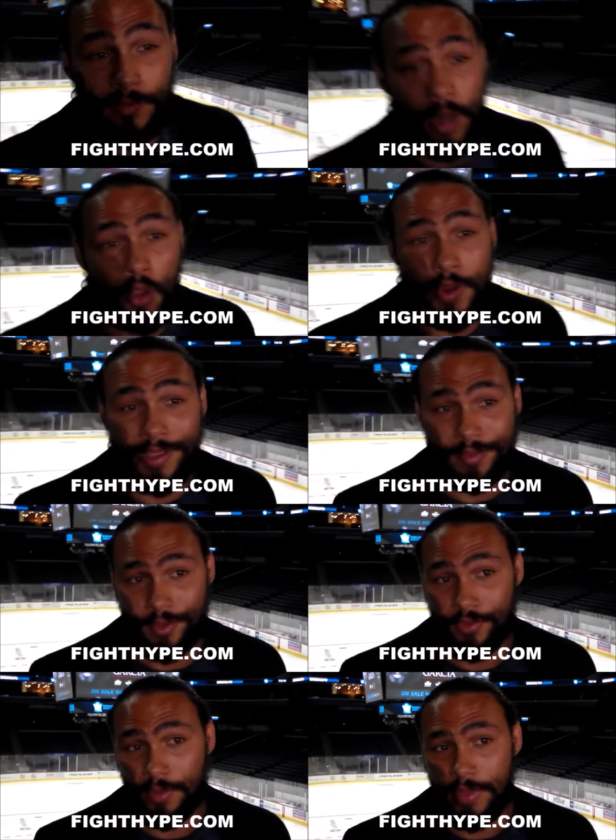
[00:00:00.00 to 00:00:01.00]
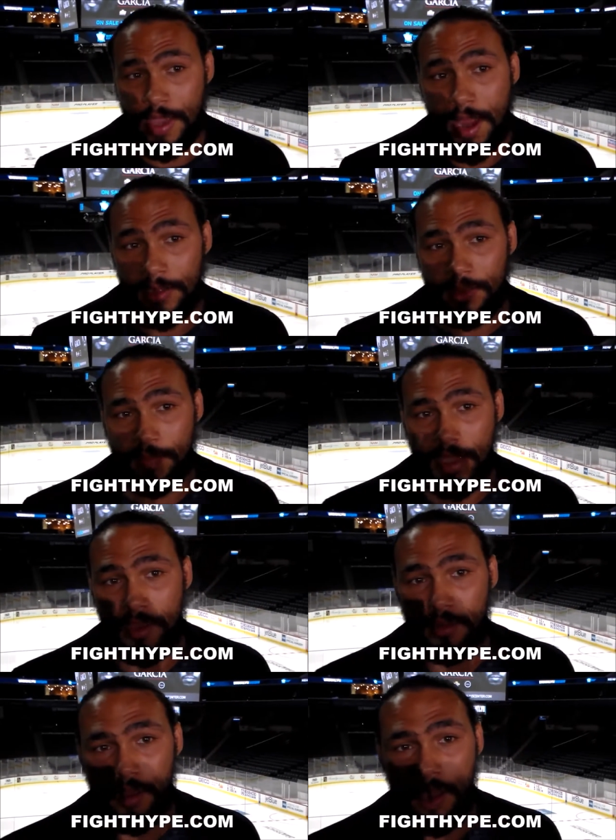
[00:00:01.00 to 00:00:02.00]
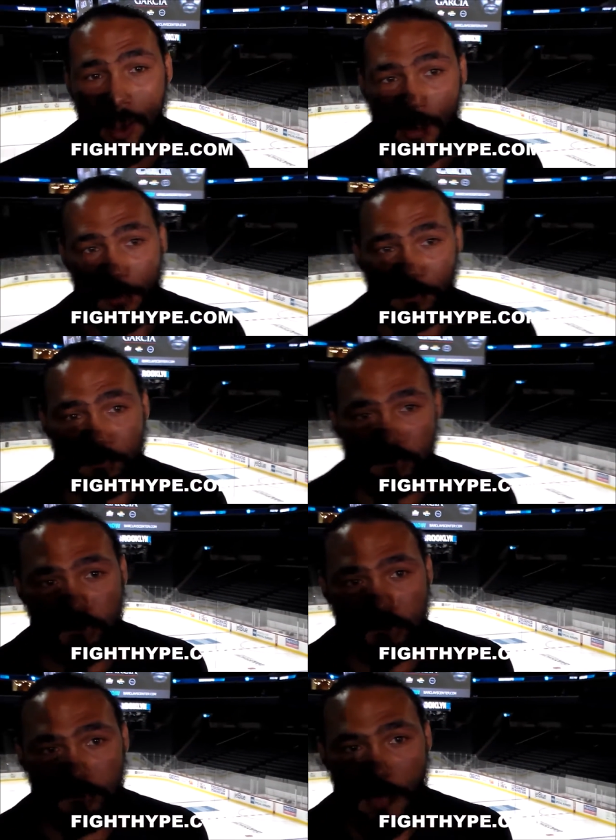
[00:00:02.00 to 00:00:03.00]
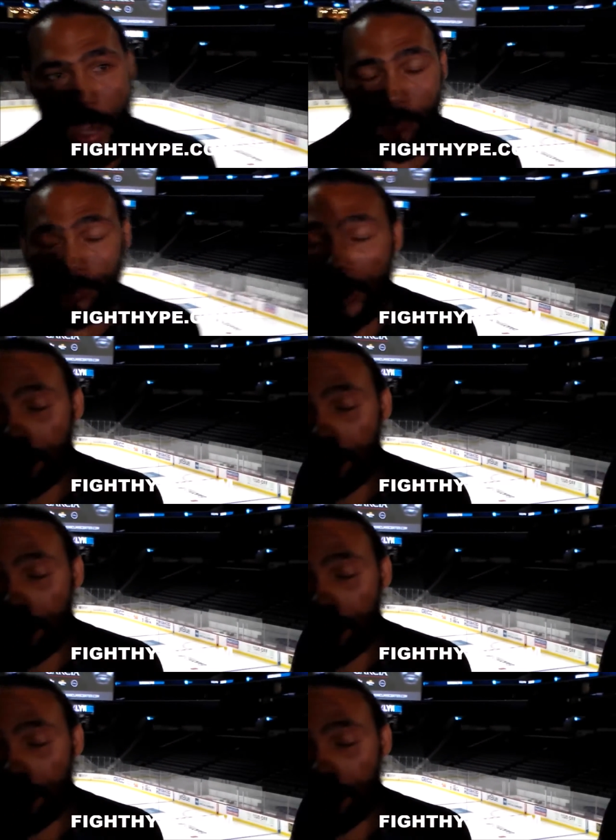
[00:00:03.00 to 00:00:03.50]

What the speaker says: don't even know what he's doing, to be honest, man. I would